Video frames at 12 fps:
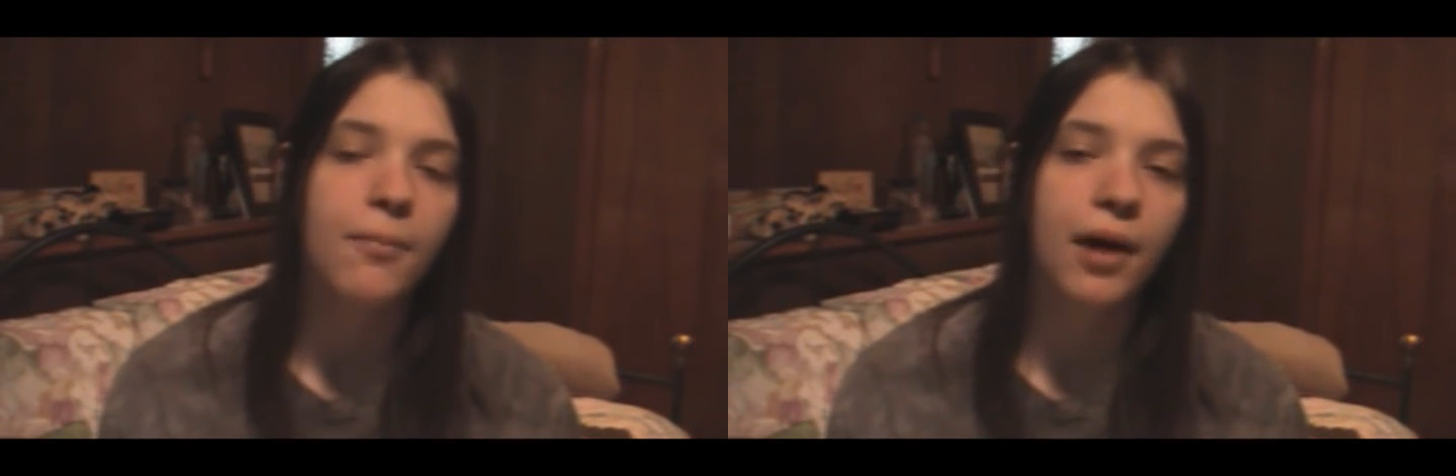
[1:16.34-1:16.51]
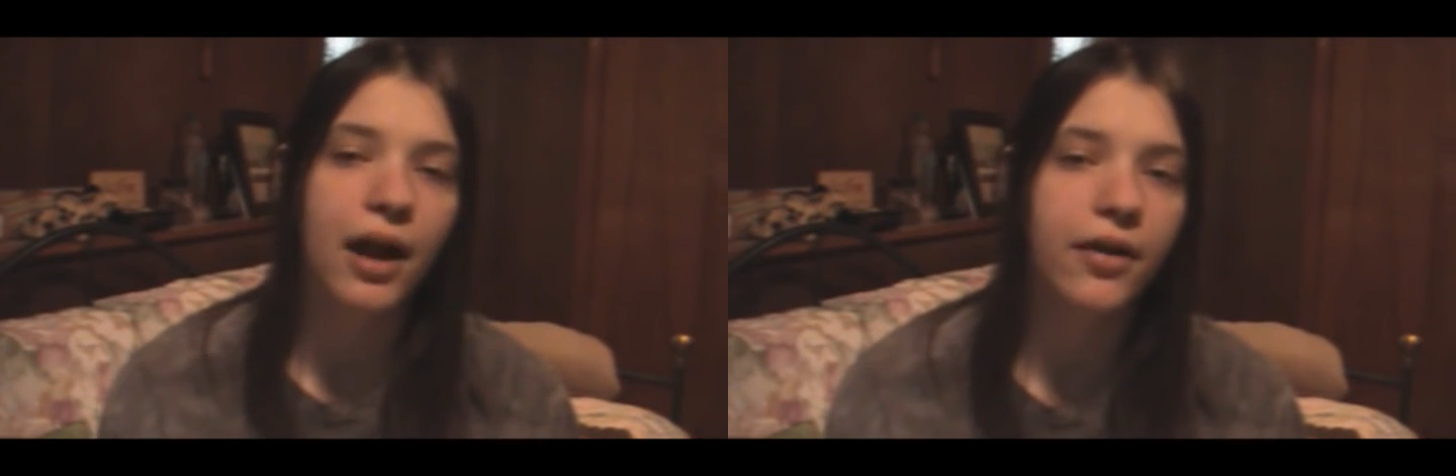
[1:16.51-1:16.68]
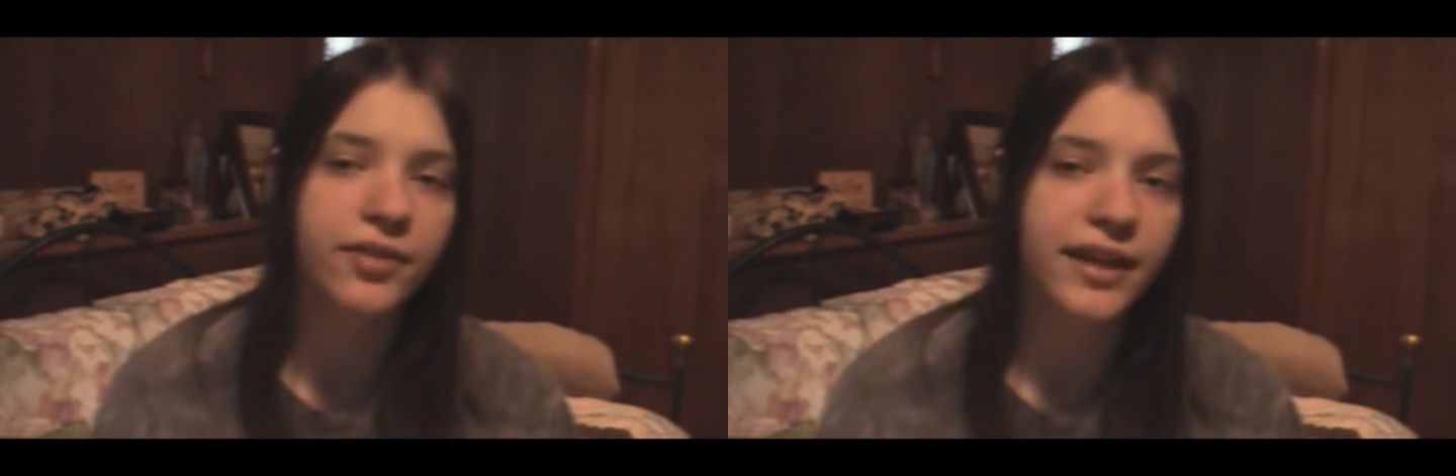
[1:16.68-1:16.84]

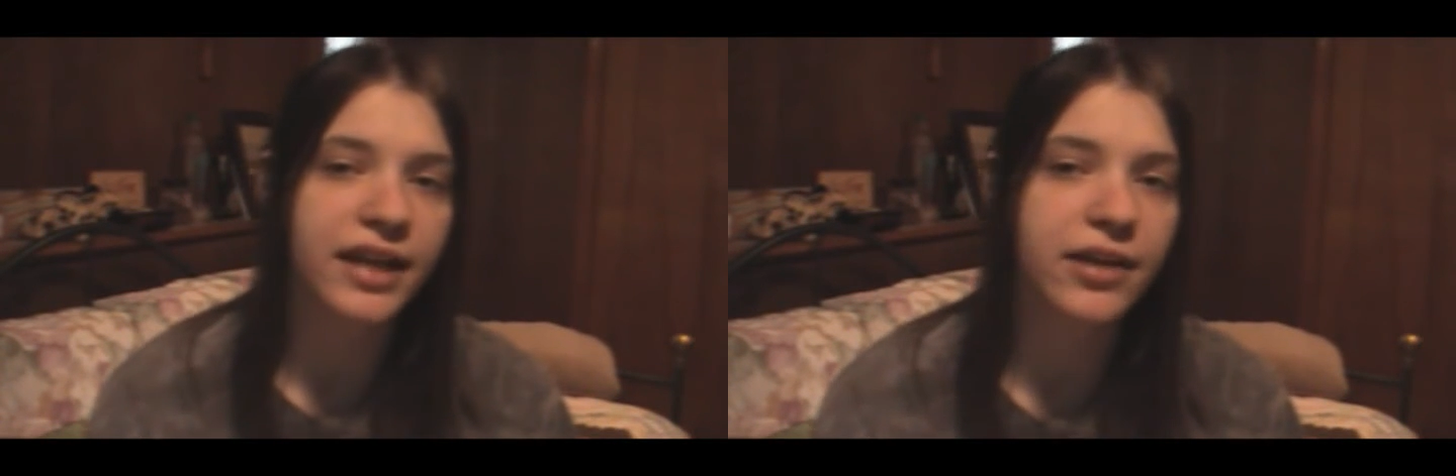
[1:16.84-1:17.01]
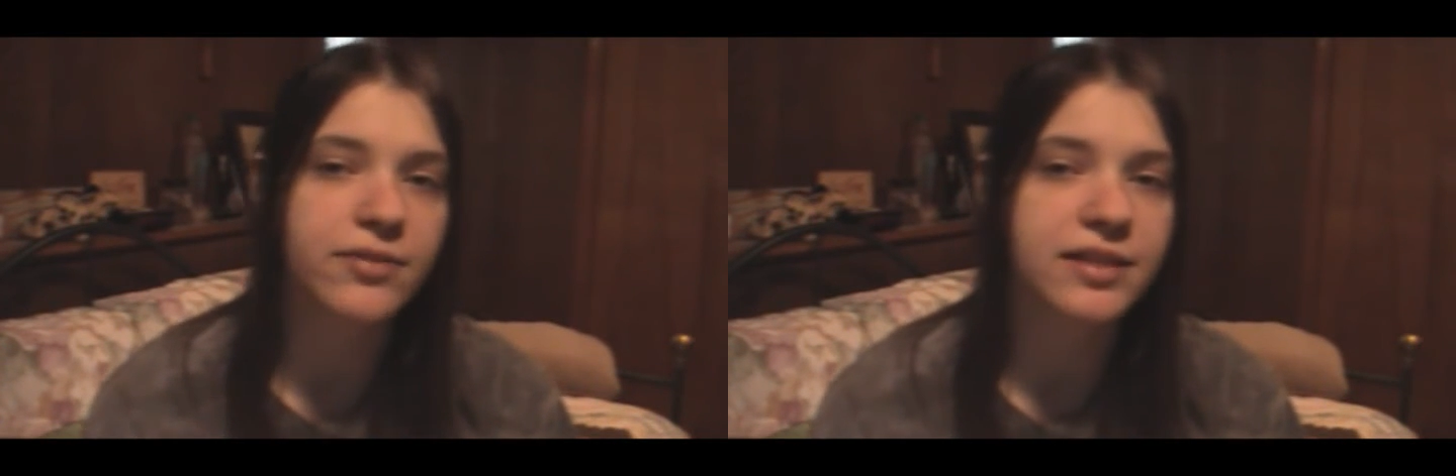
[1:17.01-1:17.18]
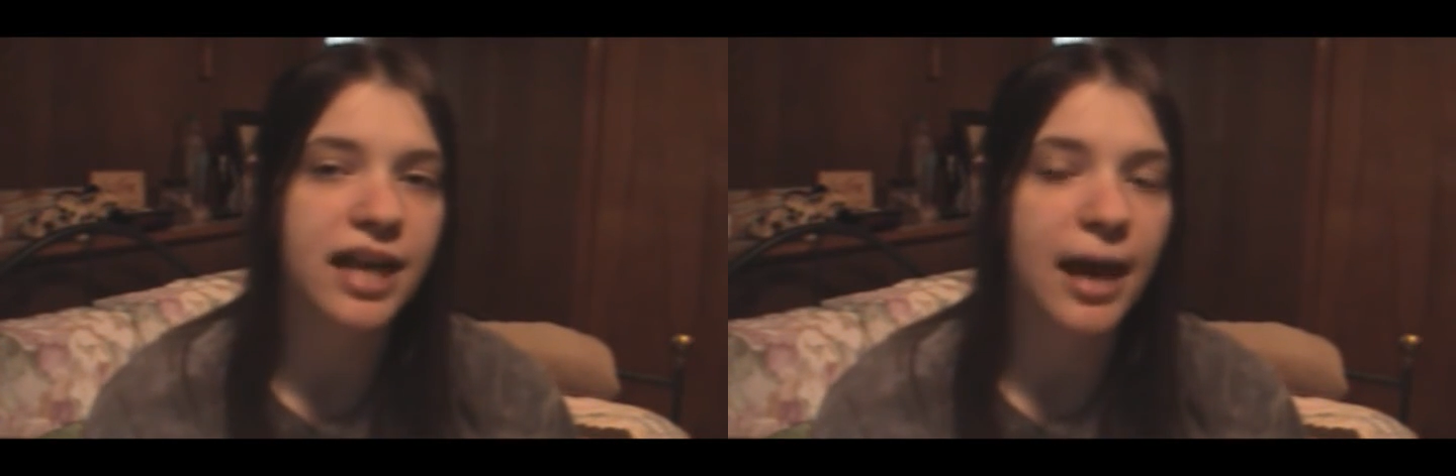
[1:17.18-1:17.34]
But I don't think
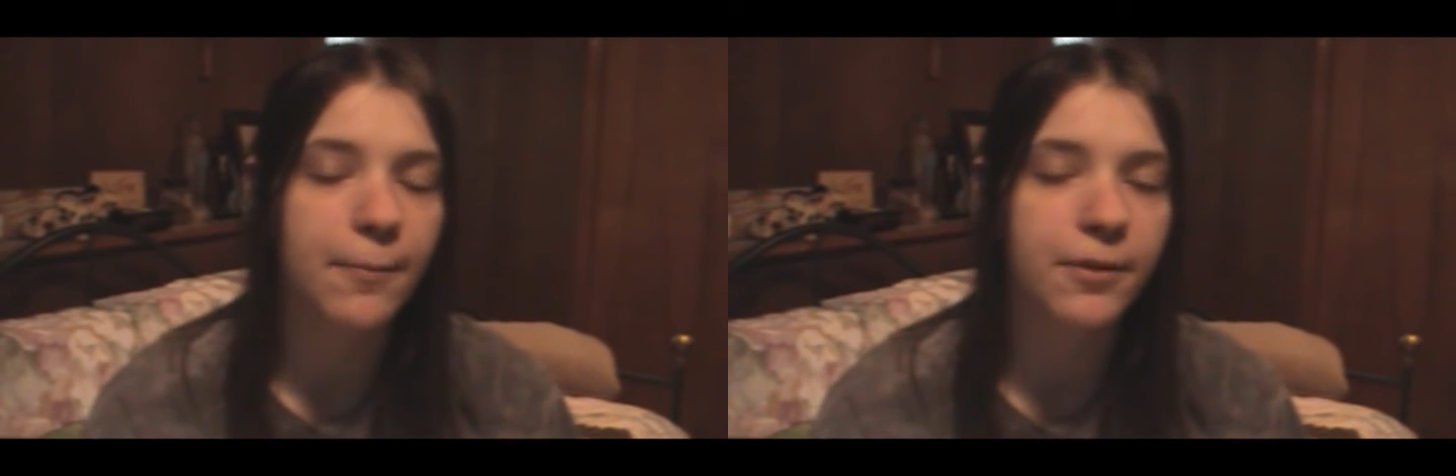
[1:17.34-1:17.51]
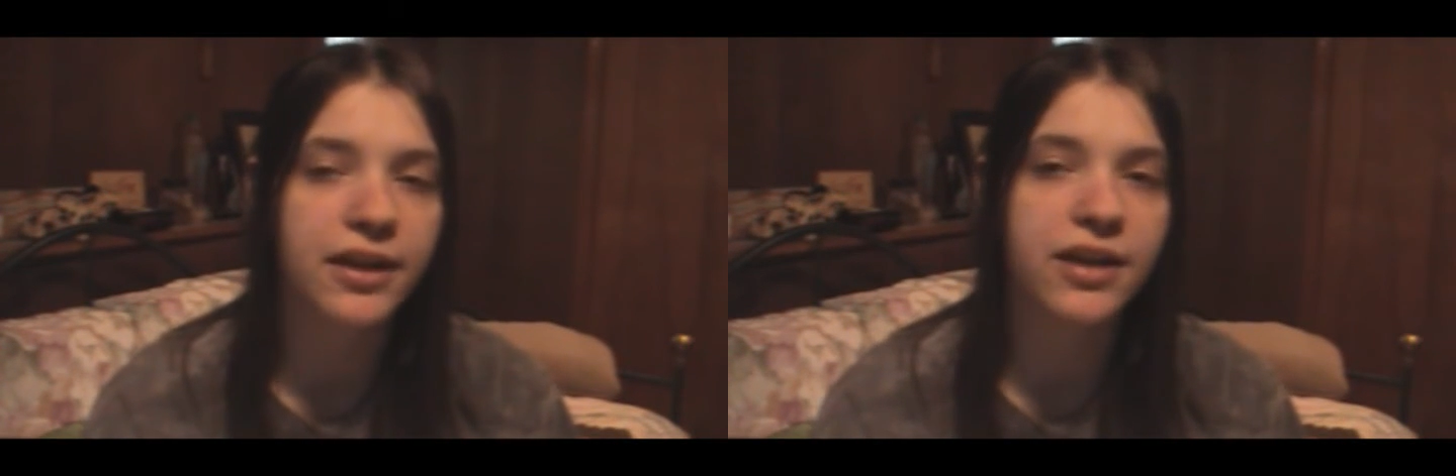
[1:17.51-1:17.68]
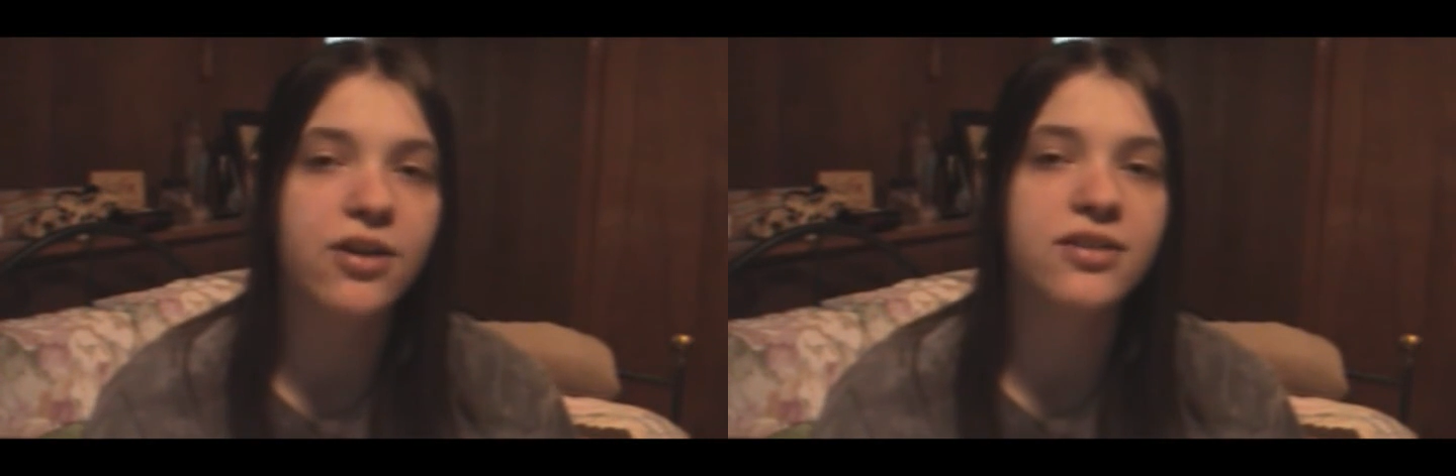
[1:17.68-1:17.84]
it was a
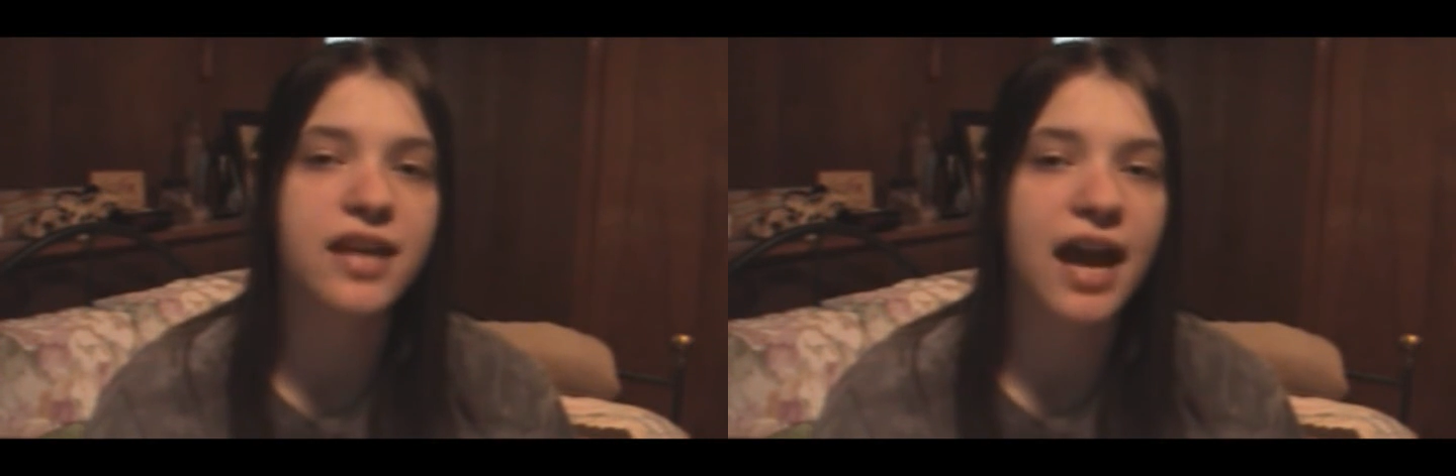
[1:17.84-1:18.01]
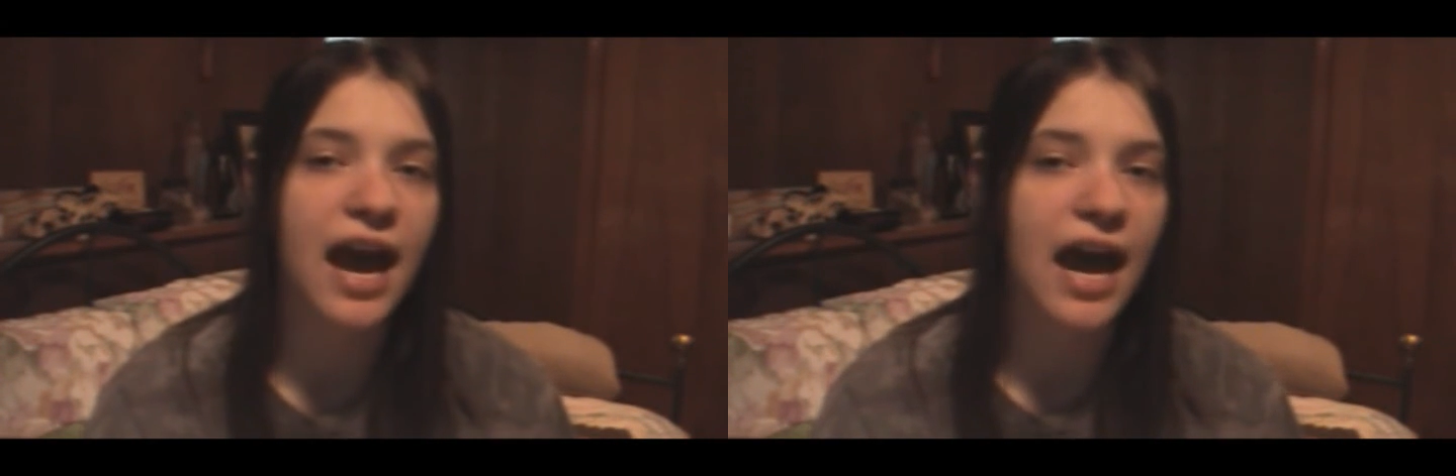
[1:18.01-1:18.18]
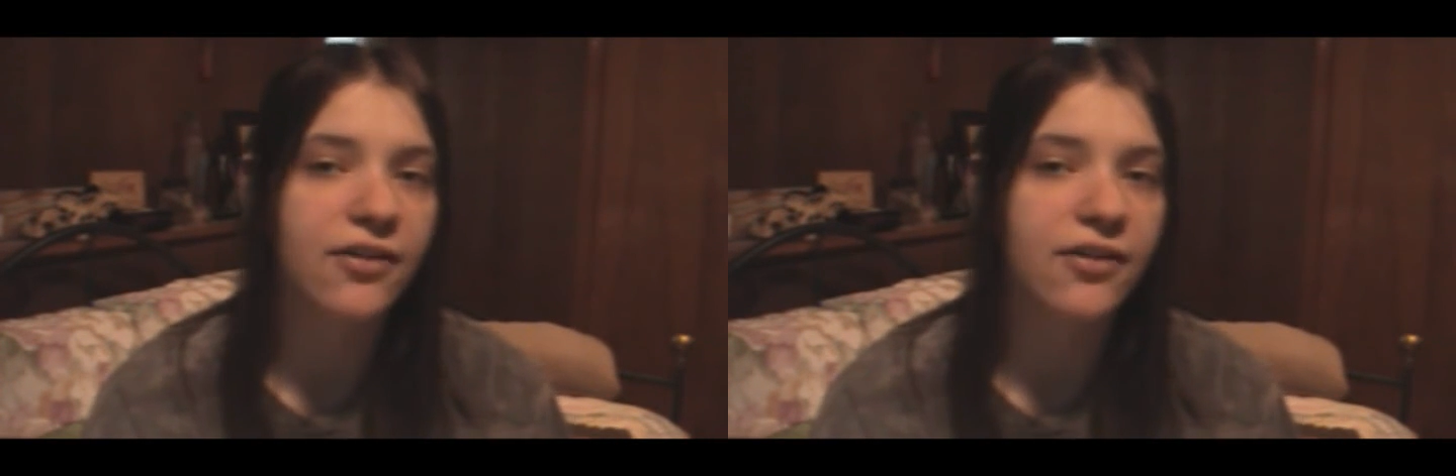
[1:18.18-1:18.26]
couple of years